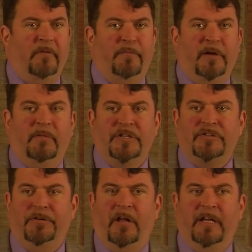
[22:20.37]
We've pretty much
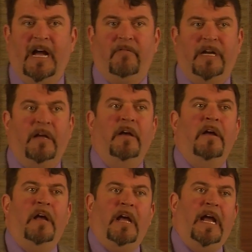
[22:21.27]
sold all the equity.
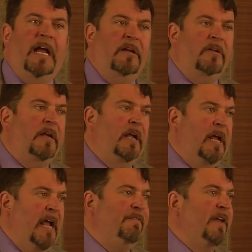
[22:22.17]

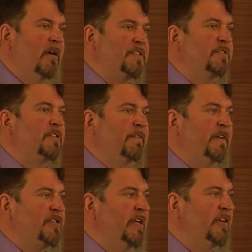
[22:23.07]
If there is
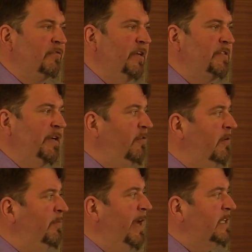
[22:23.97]
sufficient interest in a
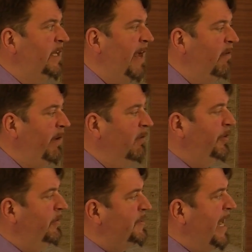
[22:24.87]
group like today, what we will
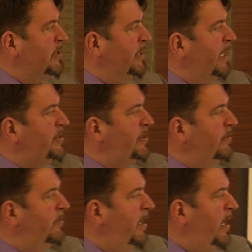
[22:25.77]
do is actually
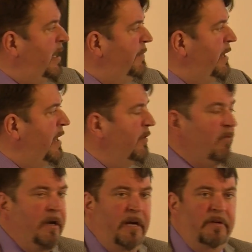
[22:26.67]
issue another
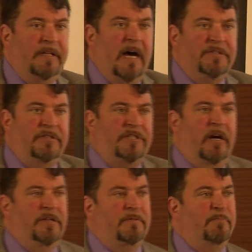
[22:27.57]
100,000
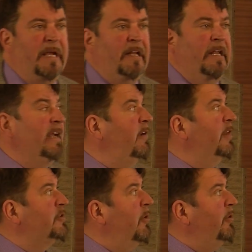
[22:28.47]
shares, making
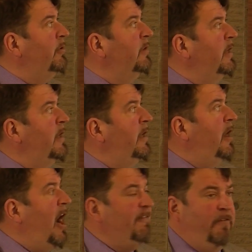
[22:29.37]
the total
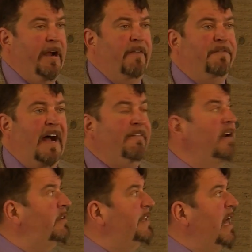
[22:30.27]
offering
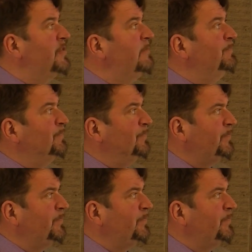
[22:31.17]
500,000.